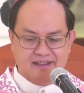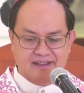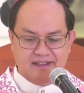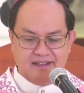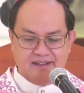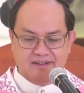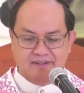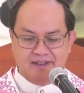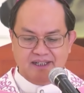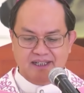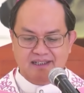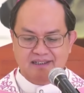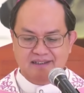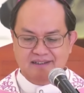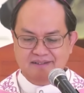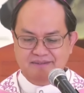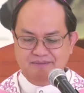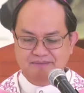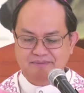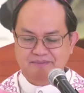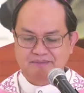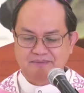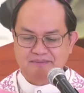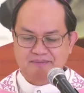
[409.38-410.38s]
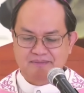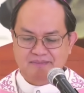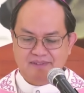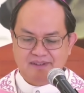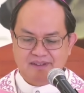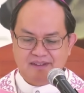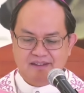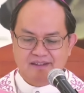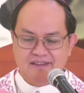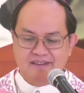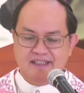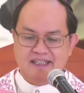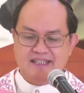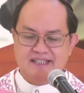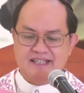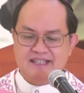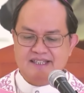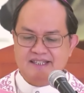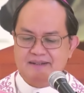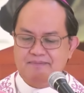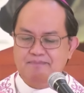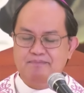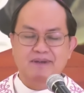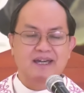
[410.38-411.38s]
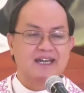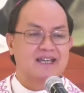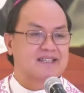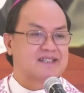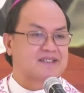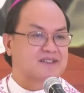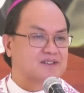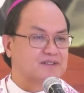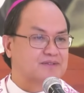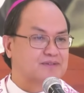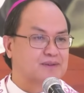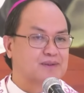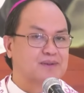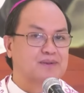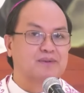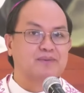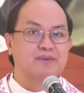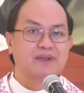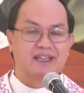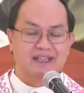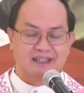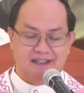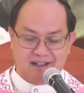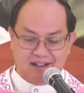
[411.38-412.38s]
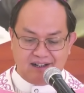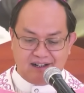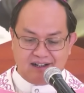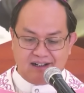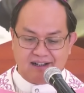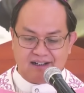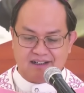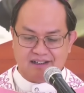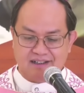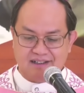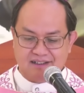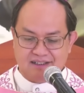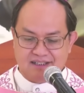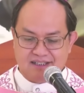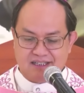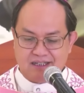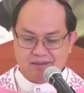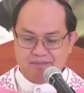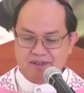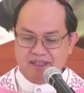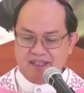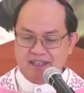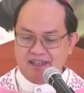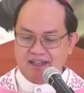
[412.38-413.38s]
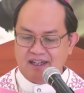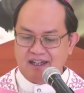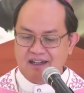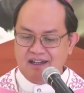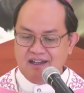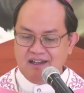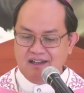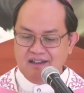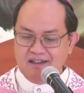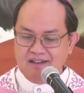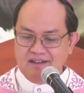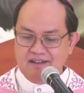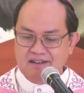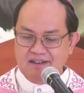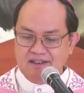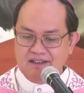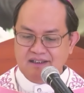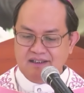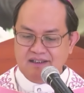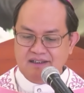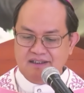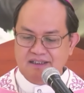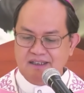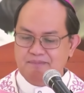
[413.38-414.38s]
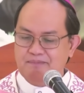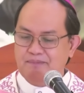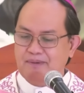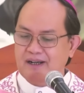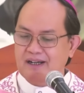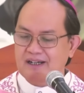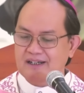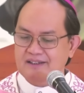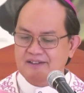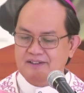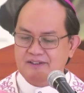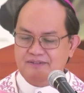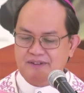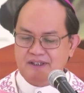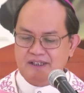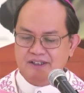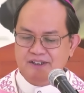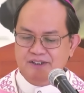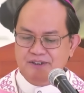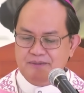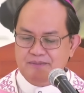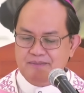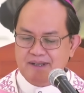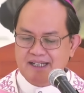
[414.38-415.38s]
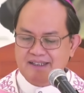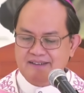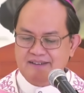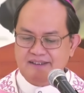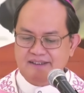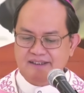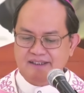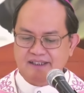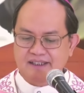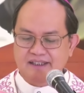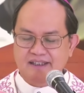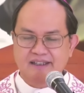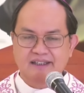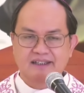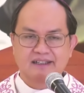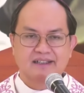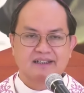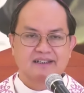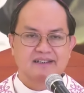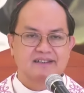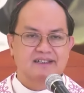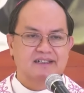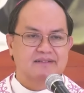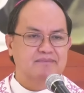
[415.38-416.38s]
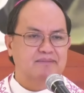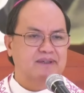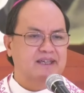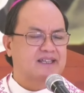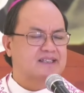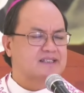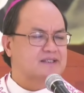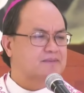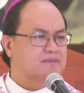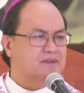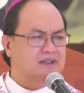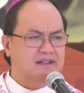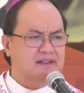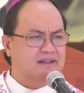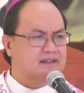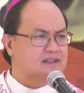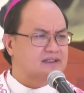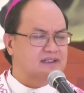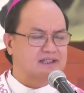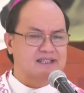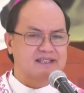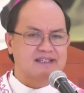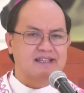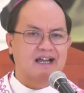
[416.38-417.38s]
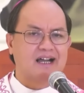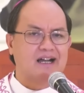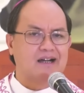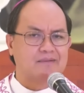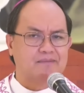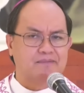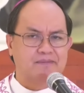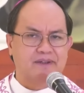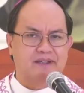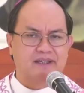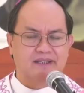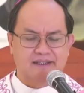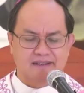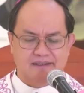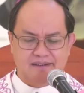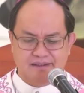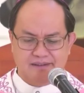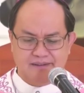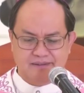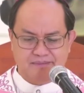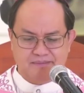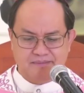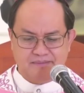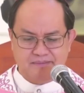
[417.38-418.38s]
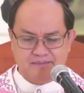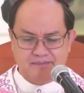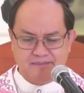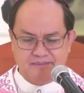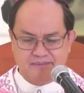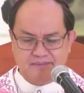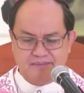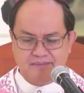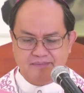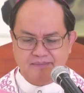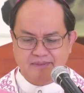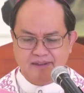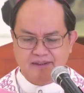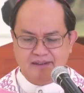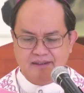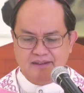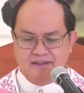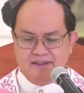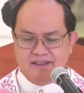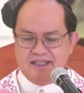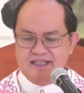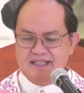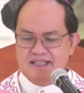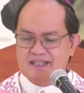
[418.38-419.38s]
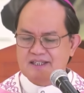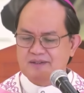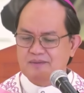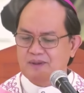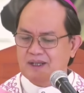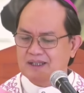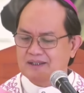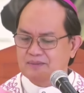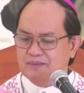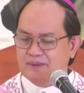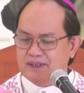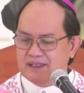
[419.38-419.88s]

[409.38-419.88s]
Well, this is the best of who we are, sabi niya. The part of our humanity that makes miracles happen. This is what we